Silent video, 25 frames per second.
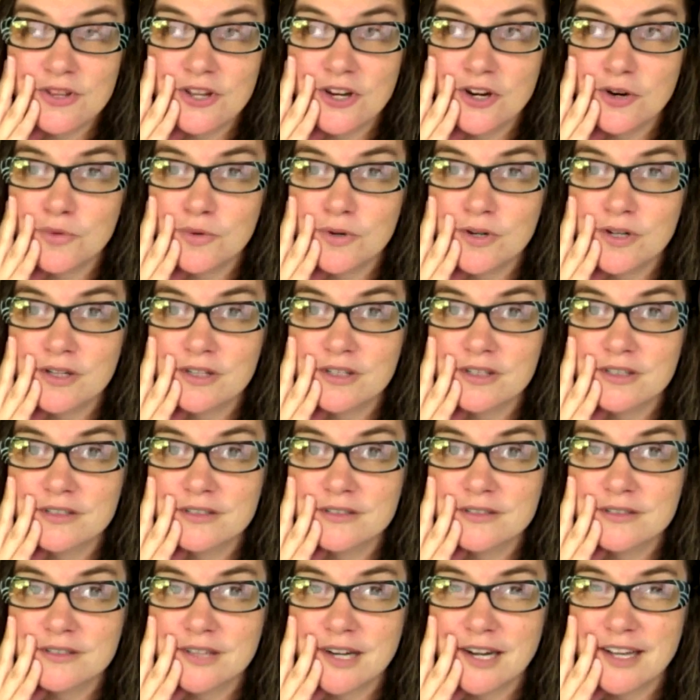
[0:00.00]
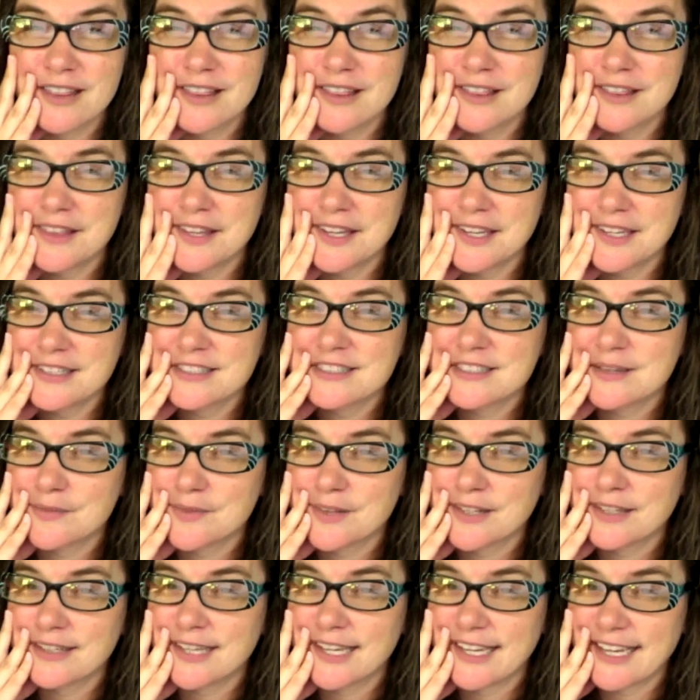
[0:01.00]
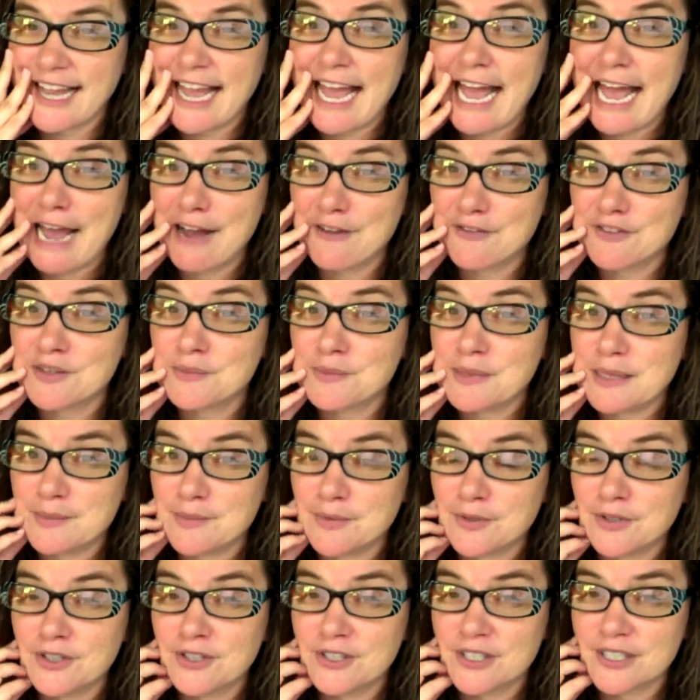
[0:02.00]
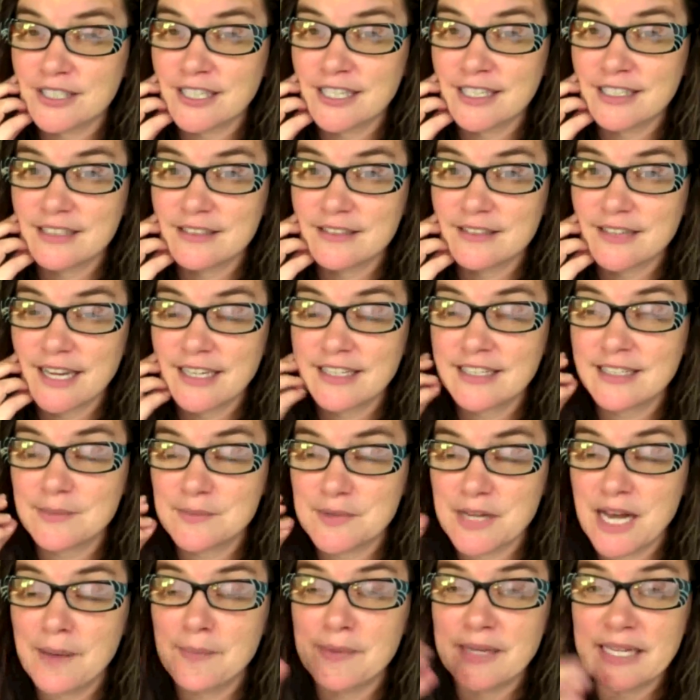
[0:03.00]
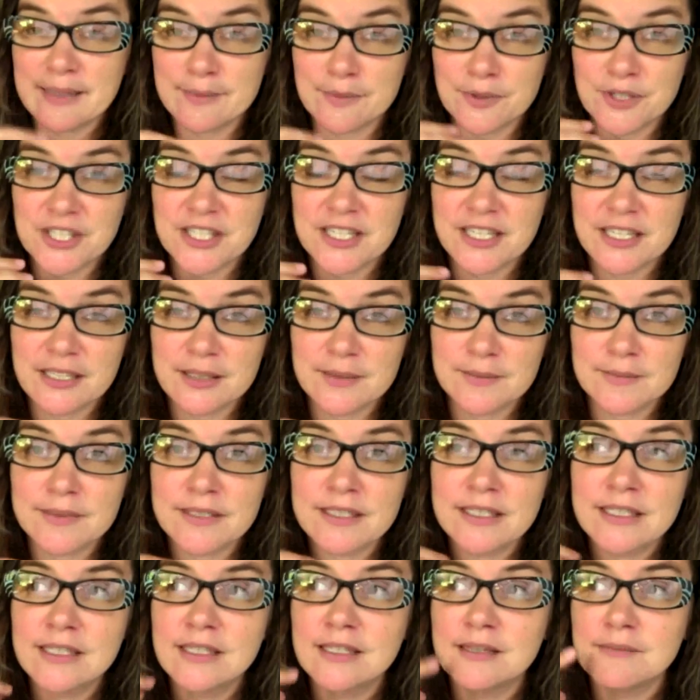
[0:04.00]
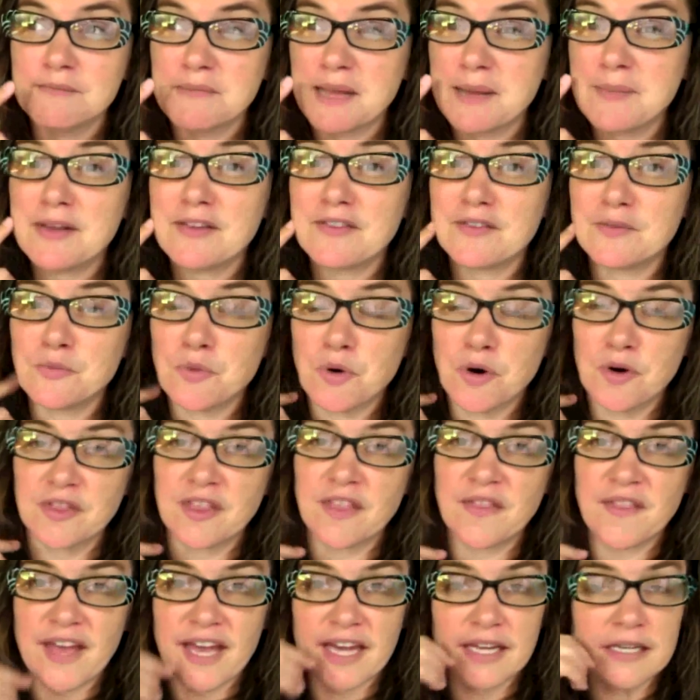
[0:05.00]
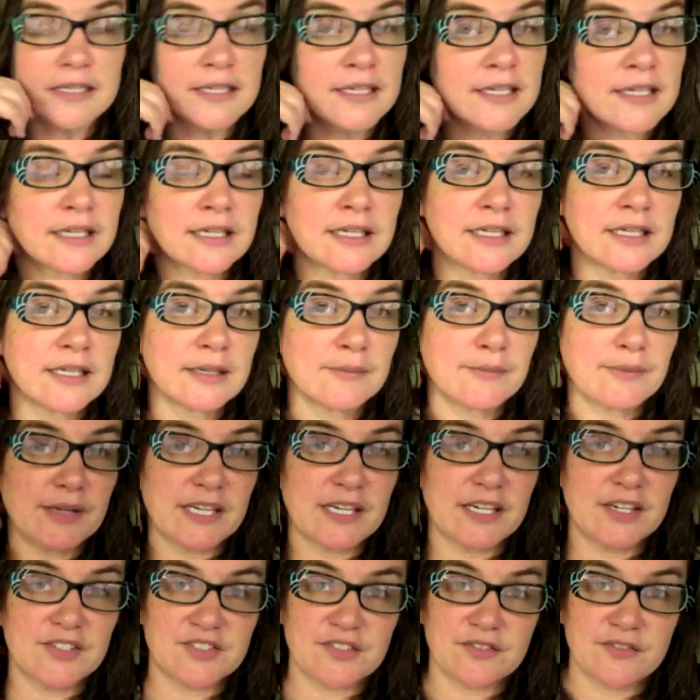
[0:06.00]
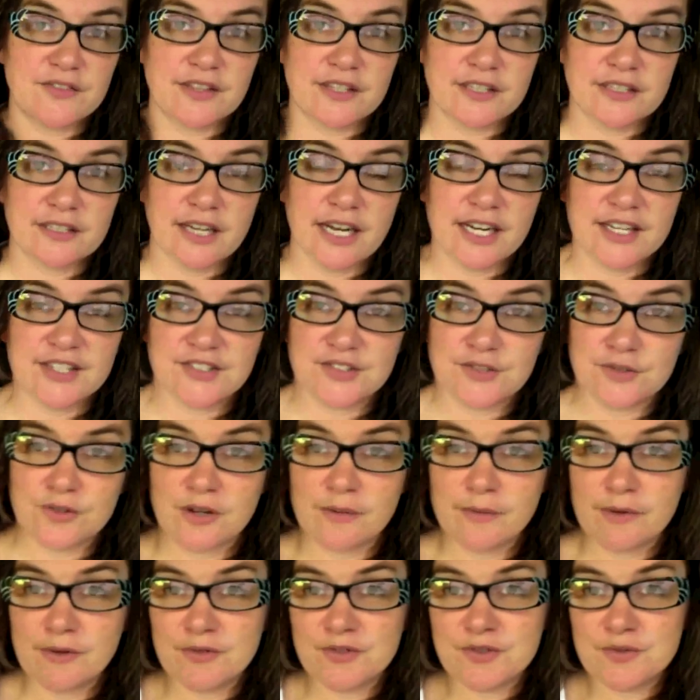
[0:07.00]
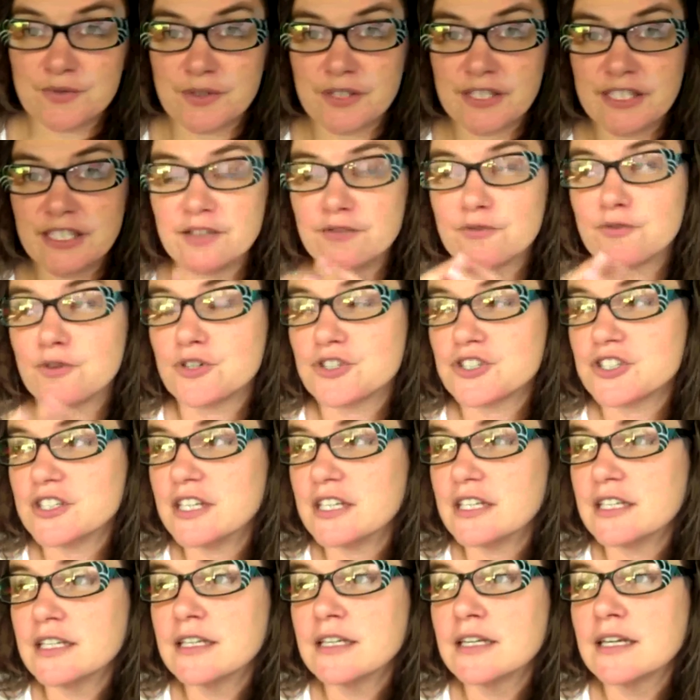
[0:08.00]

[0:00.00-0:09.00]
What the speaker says: There were I think something like half the people couldn't ended up not being able to come, maybe even more than that, because of the ice storm. It was really unfortunate.